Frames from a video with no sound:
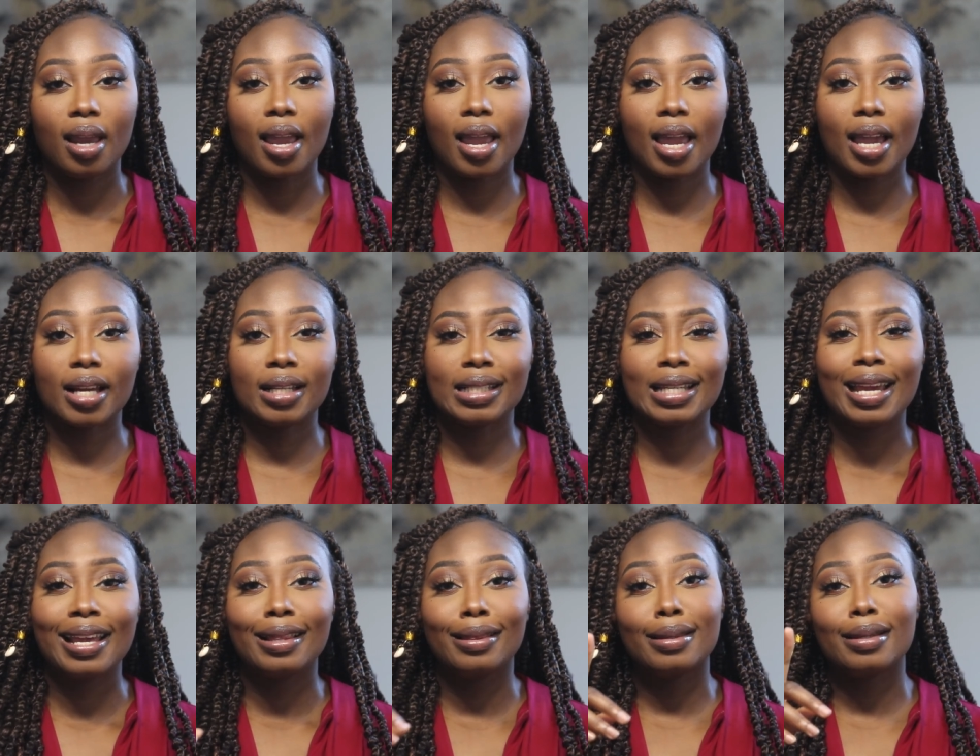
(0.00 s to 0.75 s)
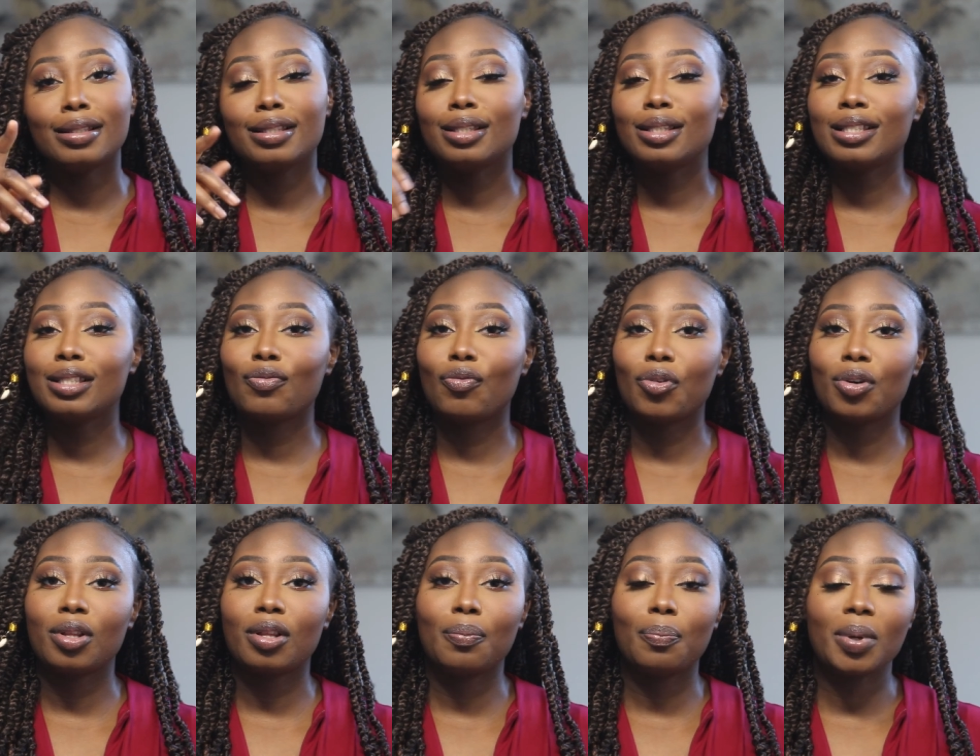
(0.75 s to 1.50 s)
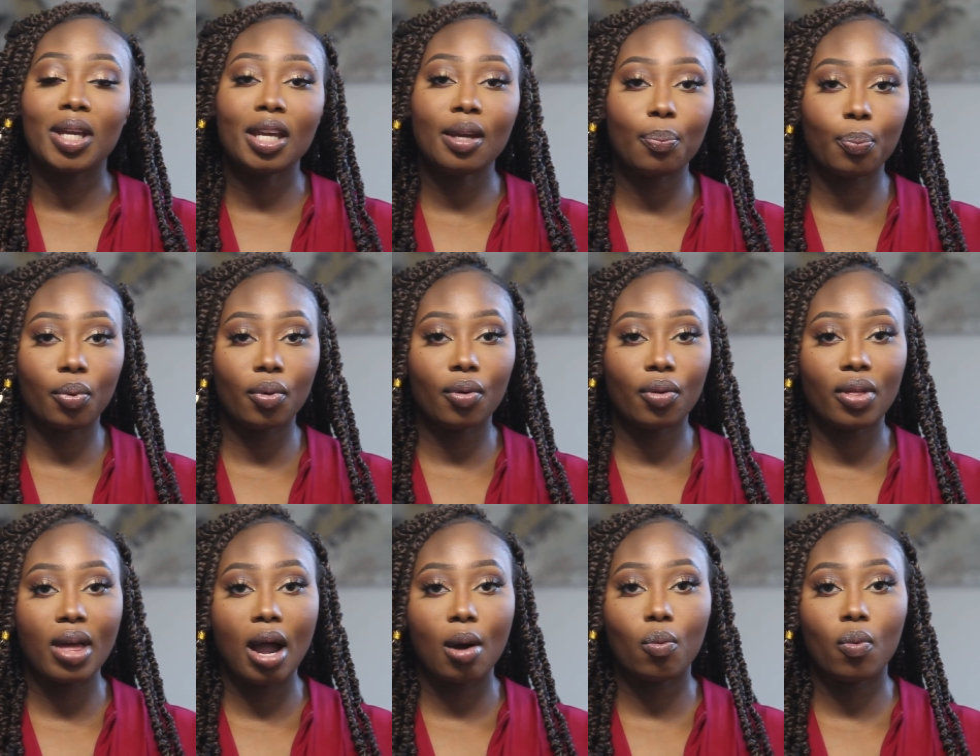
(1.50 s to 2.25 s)
And this is for the
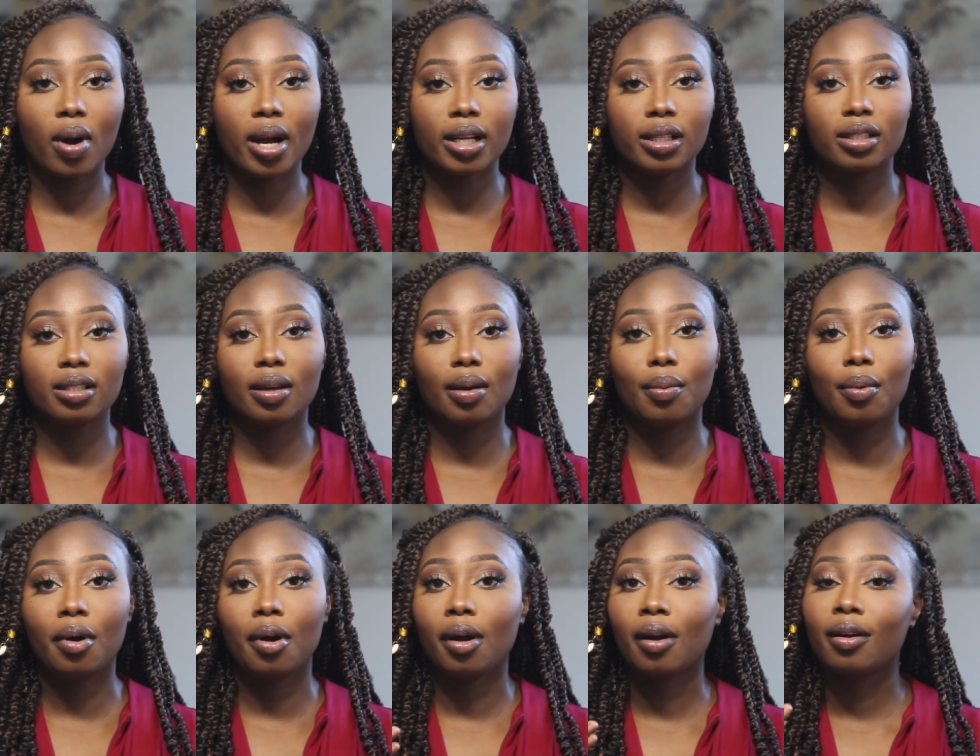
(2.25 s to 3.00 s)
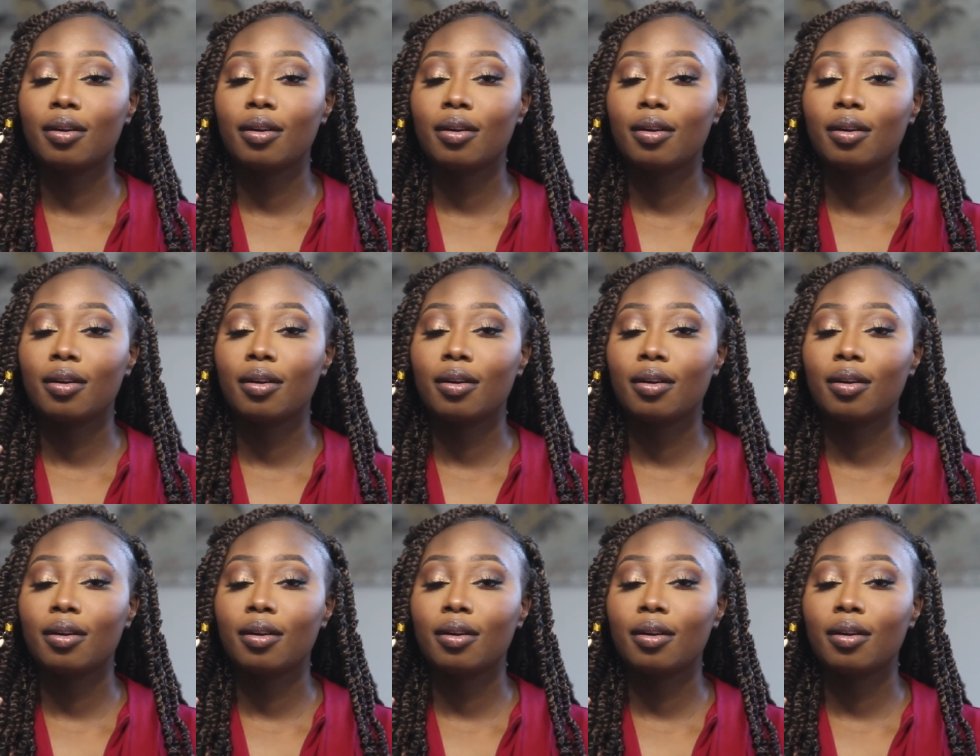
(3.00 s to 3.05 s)
people that want to